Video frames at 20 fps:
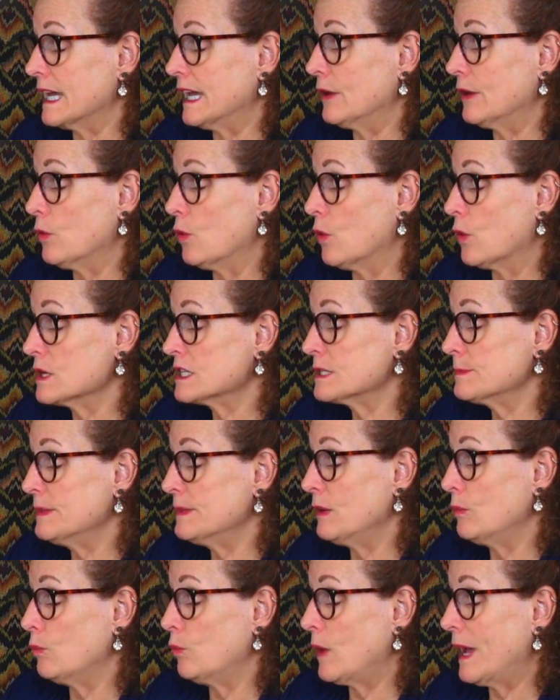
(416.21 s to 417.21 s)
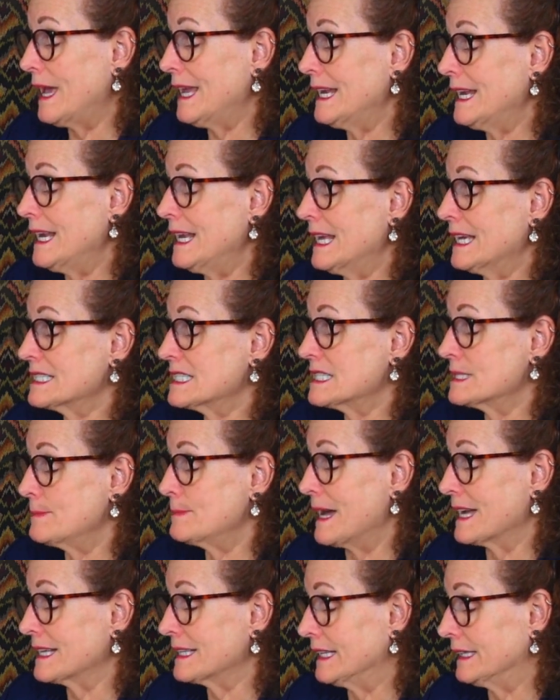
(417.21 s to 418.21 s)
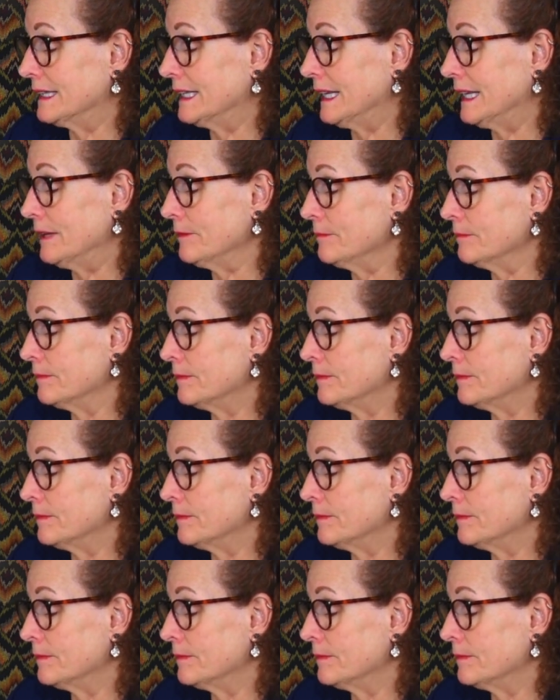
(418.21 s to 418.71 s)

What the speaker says: and horsemen waited expectantly.